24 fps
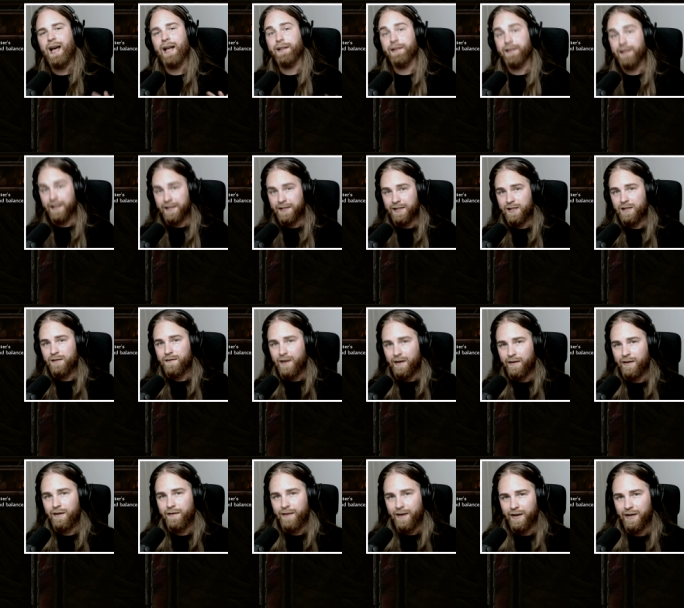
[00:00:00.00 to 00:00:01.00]
And this is
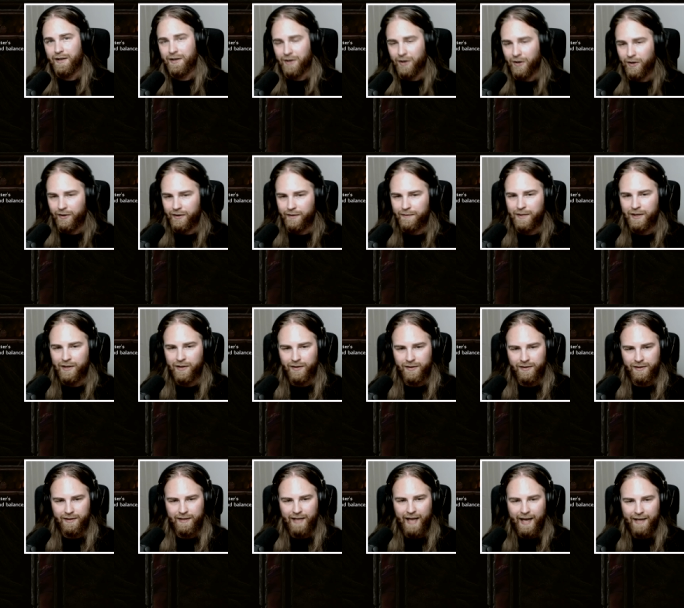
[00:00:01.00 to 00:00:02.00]
very, very good
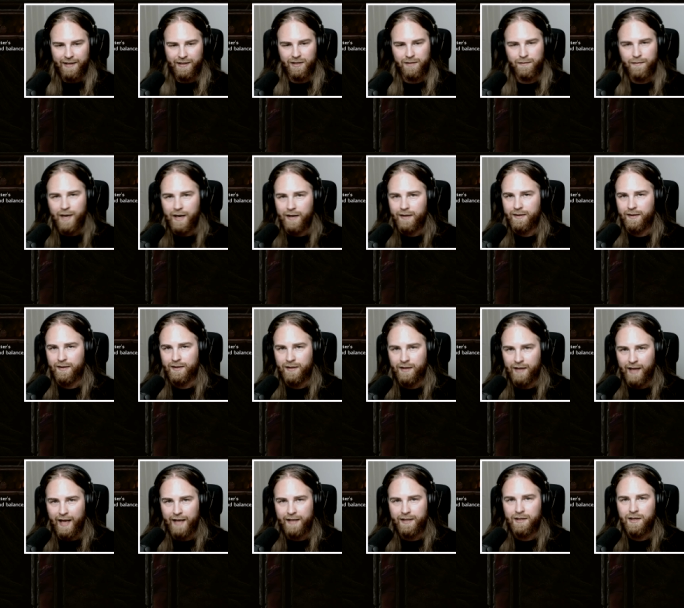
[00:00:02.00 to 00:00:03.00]
because that just makes this
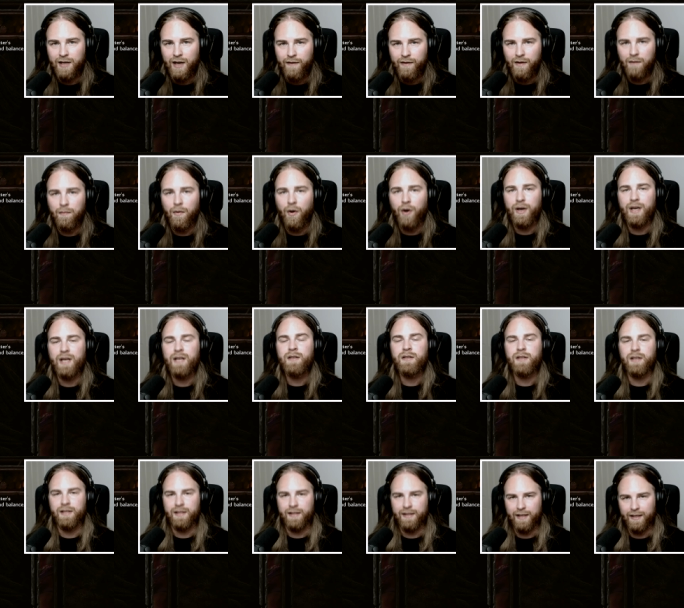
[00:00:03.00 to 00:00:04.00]
class even more
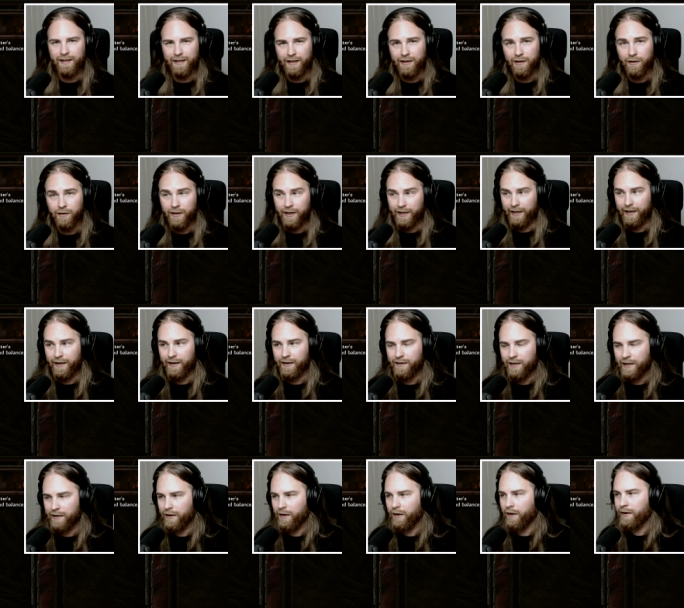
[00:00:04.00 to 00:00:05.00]
interesting than
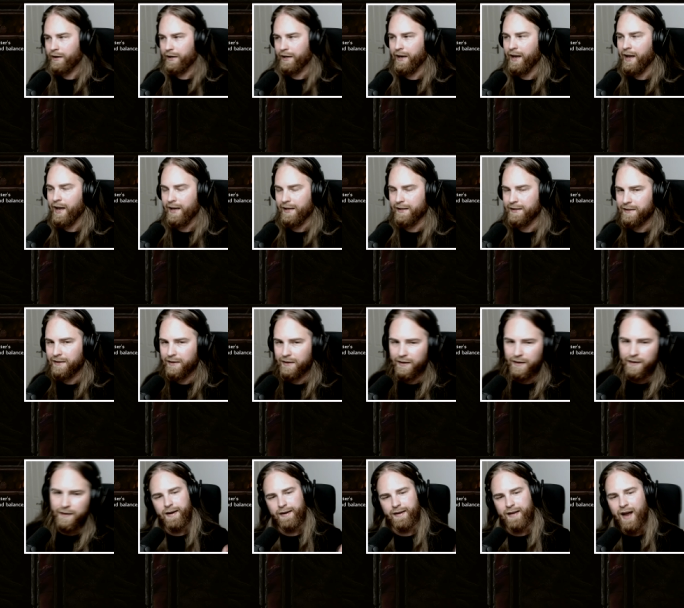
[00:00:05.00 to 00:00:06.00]
it already is.
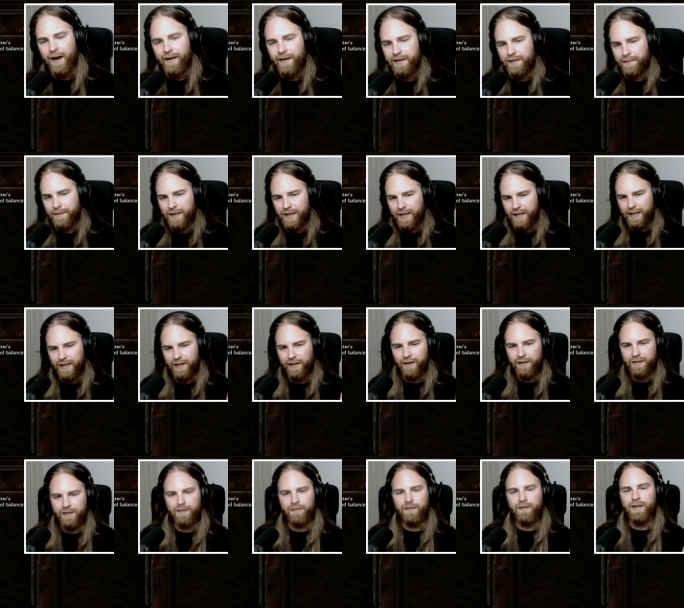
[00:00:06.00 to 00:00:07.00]
And charisma
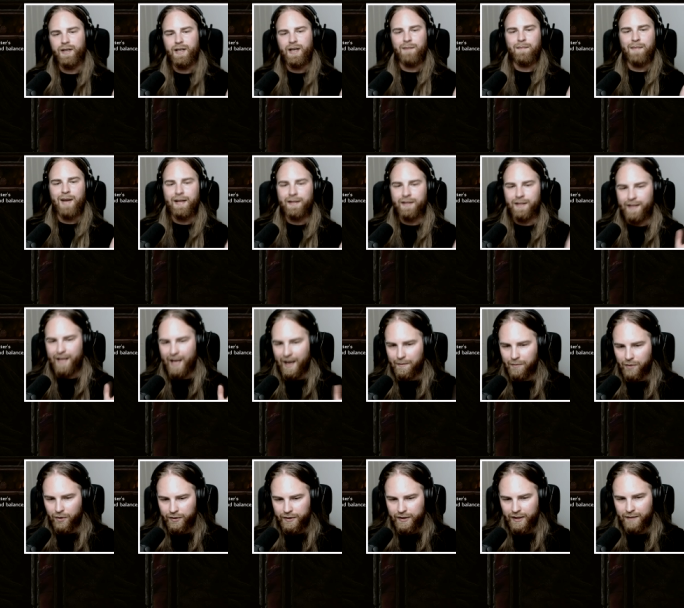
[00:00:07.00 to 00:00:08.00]
doesn't really matter that
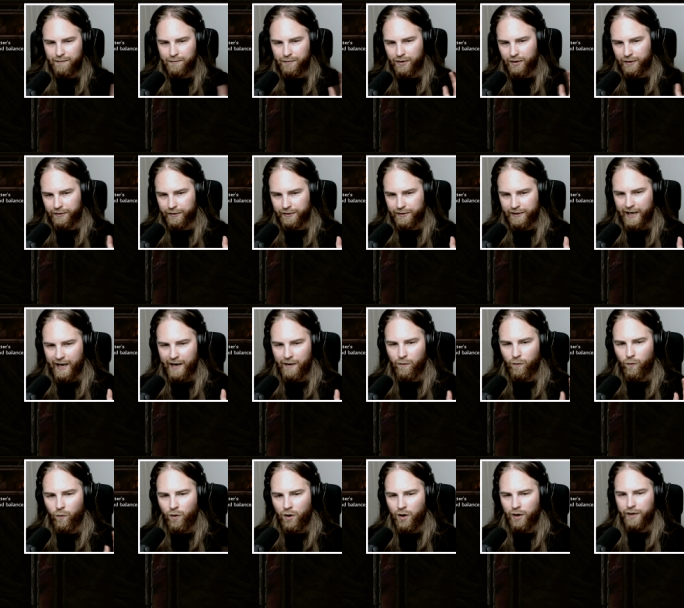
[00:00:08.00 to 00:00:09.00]
much in Baldur's
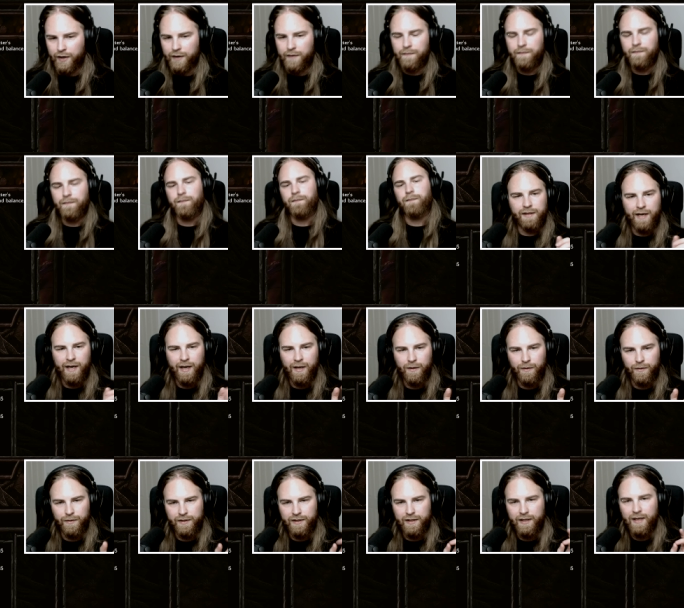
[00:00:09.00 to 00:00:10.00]
Gate 1.
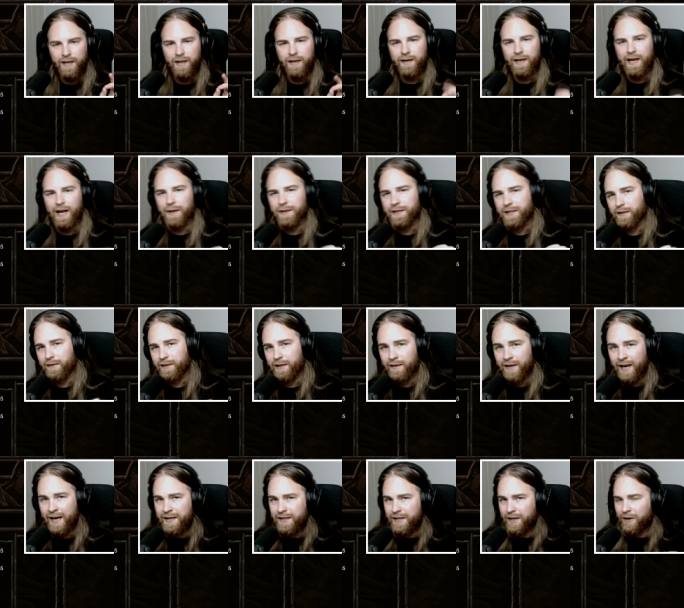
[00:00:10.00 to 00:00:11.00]
Skills. Now, so
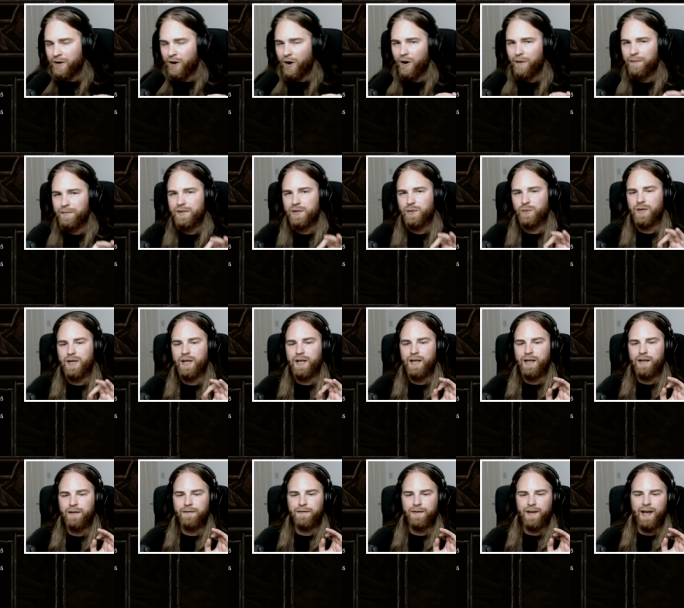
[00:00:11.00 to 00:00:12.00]
the ranger comes
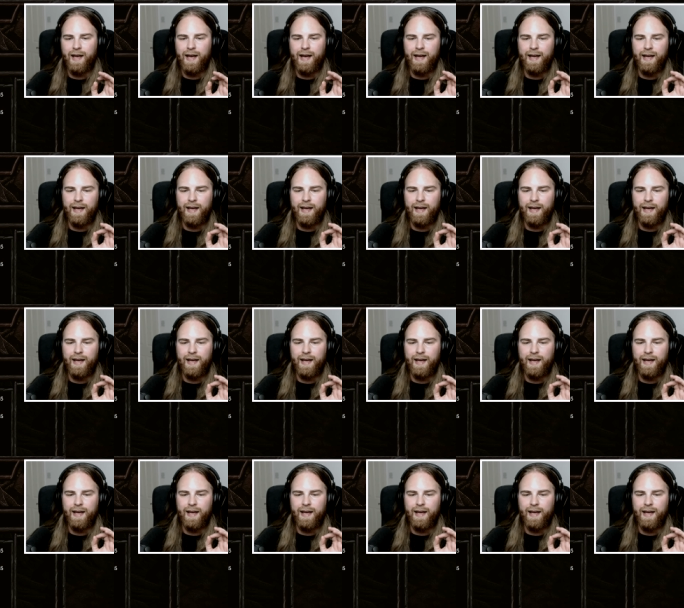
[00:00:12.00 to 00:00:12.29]
with